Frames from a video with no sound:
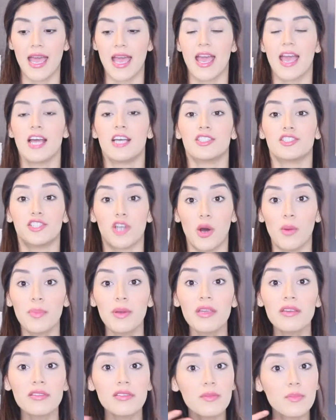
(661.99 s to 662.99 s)
it, don't
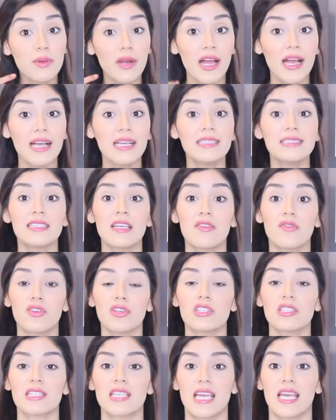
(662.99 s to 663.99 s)
be surprised if
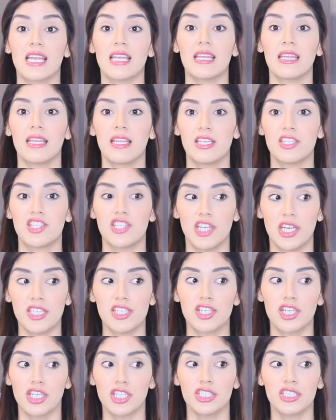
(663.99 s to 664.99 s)
your skin
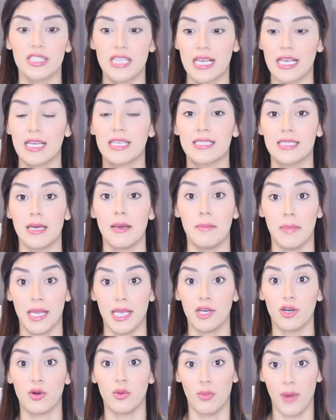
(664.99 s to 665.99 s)
legit turns like a
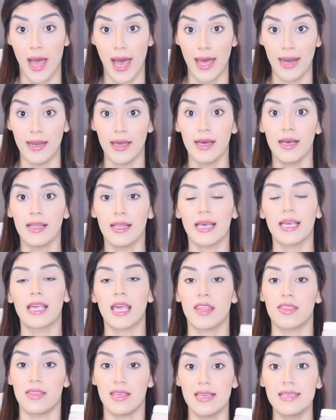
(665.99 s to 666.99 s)
tomato red.
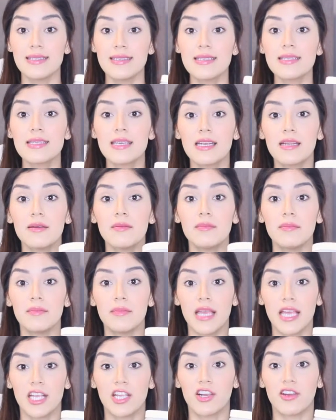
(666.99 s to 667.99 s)
Like, this is gonna
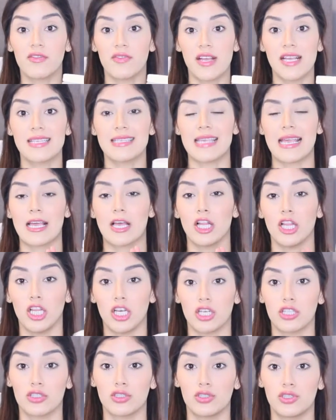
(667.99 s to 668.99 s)
make your face like
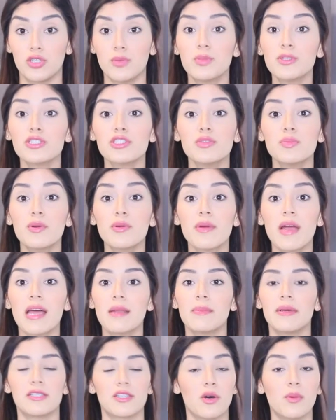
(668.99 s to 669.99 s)
look super, super
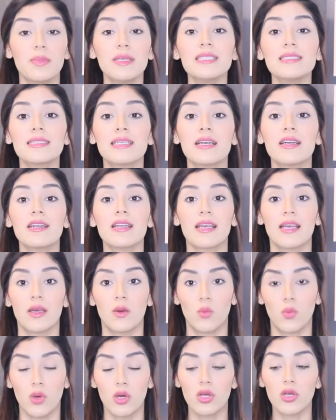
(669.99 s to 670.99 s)
red, but don't be scared.
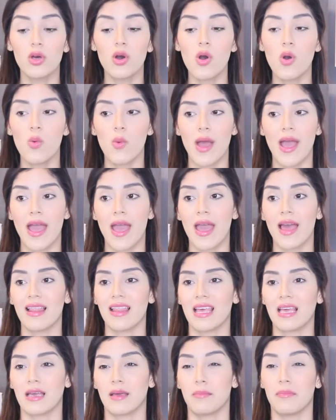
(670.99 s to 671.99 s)
It will go away
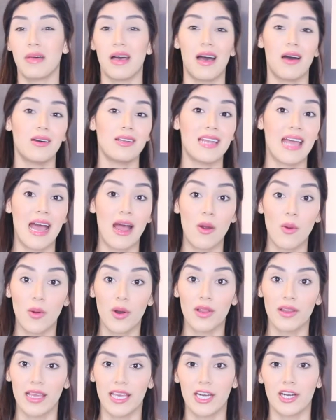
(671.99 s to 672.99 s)
like about an
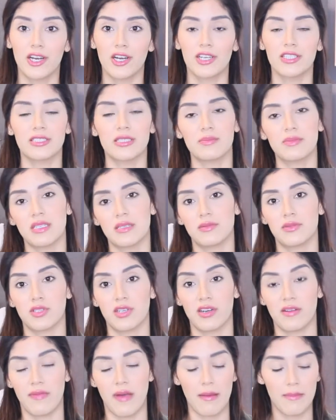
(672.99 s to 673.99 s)
hour later, or sometimes
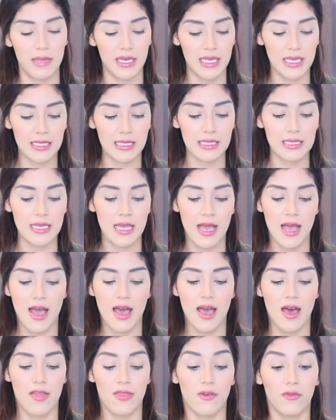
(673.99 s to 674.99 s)
35 minutes.
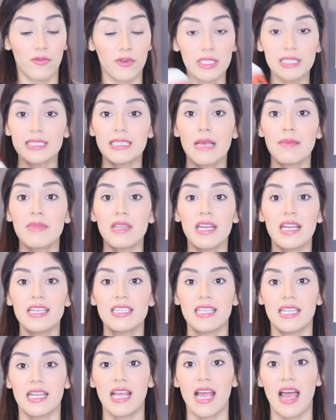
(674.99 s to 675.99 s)
The first time that I
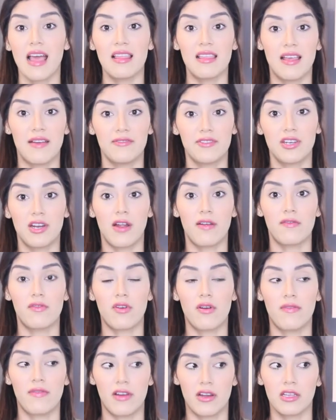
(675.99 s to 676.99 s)
did it, I left it on
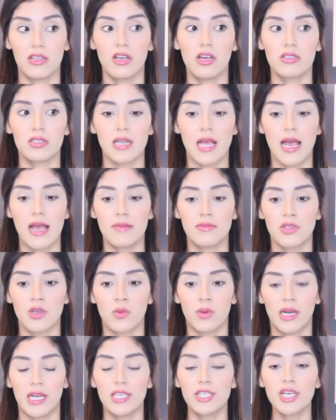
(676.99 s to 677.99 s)
for a very long time.
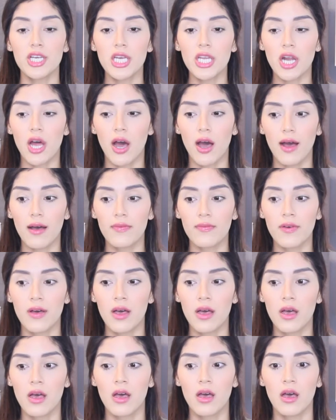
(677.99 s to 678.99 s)
So when I took it off,
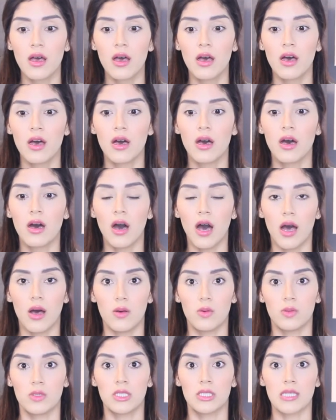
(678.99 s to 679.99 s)

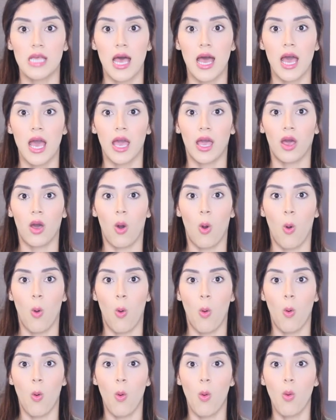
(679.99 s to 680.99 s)
I was like,
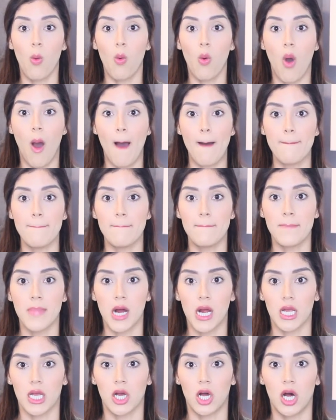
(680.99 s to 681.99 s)
oh
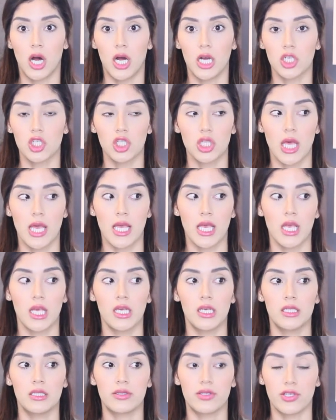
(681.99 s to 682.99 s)
my gosh, like,
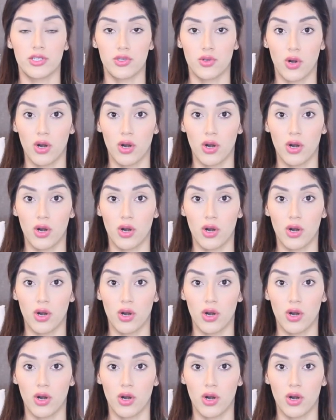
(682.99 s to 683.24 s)
is this